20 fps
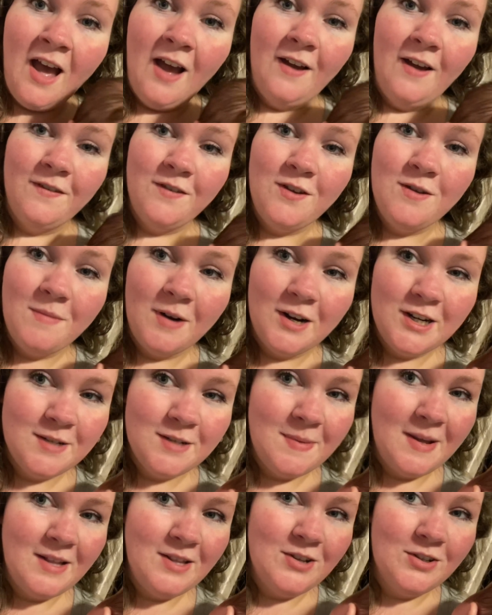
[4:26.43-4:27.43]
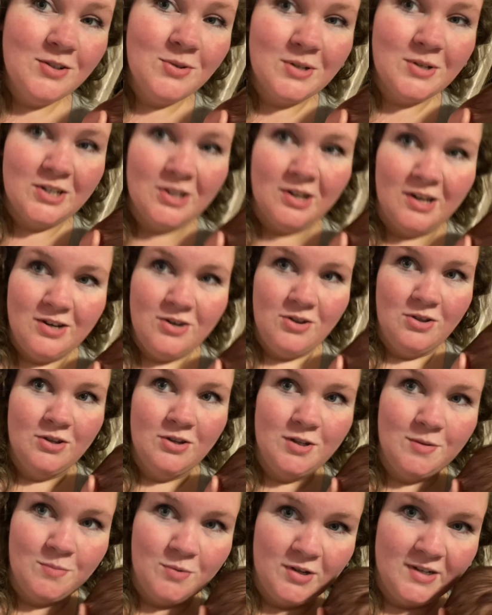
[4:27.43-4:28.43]
a few marshmallows. We're still gonna do the
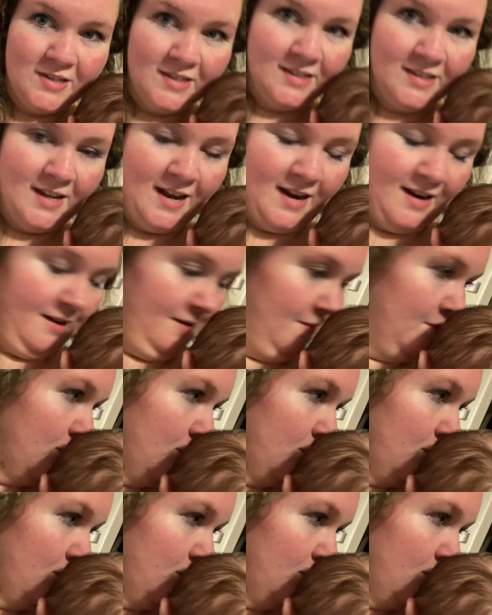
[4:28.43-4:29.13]
s'mores inside.